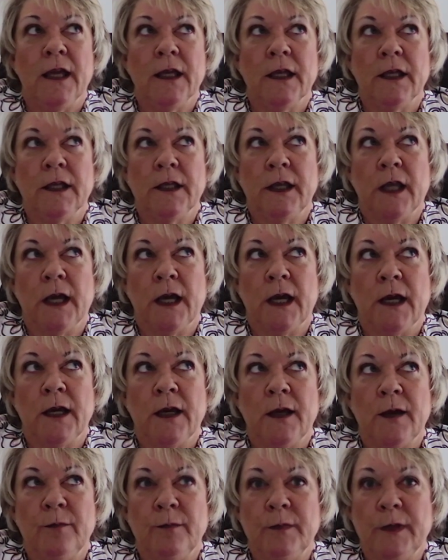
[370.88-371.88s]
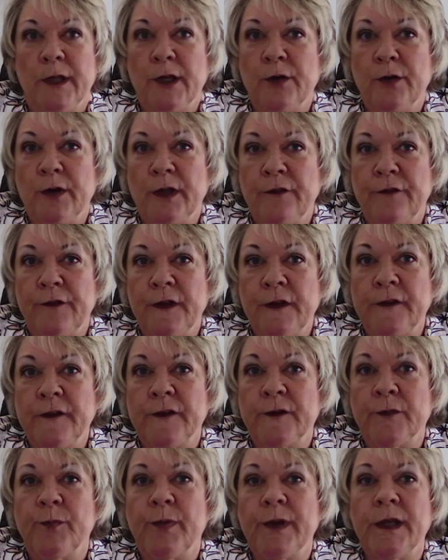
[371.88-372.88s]
And, if
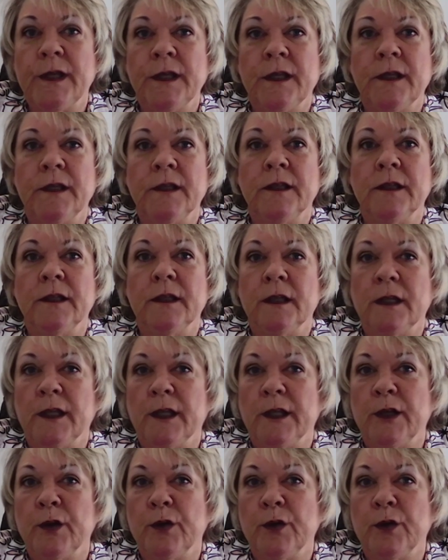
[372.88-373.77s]
it's been,